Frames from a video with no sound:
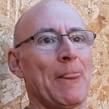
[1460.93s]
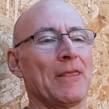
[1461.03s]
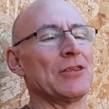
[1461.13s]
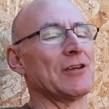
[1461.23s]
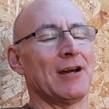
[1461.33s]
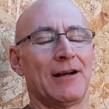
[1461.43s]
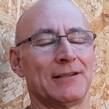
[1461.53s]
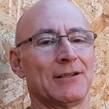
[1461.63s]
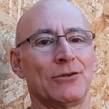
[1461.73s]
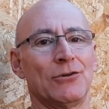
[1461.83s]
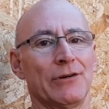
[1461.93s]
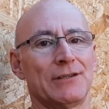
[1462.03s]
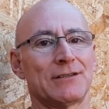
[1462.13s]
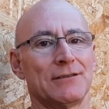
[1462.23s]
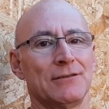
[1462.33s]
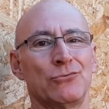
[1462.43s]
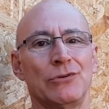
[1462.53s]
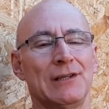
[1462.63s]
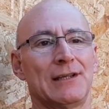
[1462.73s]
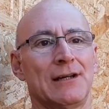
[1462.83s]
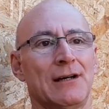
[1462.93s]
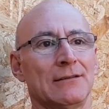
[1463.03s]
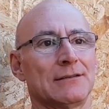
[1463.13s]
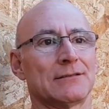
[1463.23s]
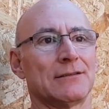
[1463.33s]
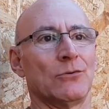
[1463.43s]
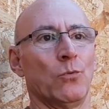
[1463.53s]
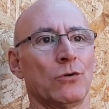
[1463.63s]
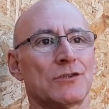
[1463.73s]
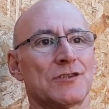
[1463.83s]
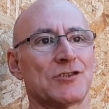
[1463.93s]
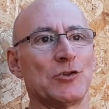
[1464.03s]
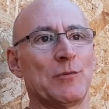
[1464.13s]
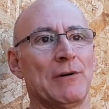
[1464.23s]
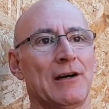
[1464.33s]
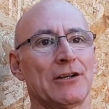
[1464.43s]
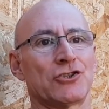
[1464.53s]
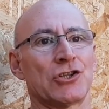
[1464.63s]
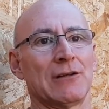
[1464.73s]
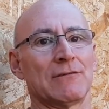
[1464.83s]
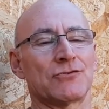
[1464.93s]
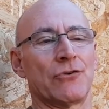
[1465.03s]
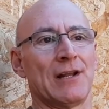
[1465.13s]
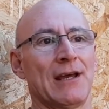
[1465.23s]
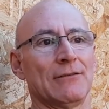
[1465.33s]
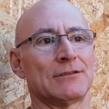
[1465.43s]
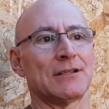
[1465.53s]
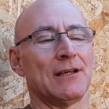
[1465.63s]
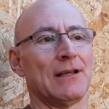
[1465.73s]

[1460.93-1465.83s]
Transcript: you can't ignore it. You really can't. Once the supermarket shelves run out,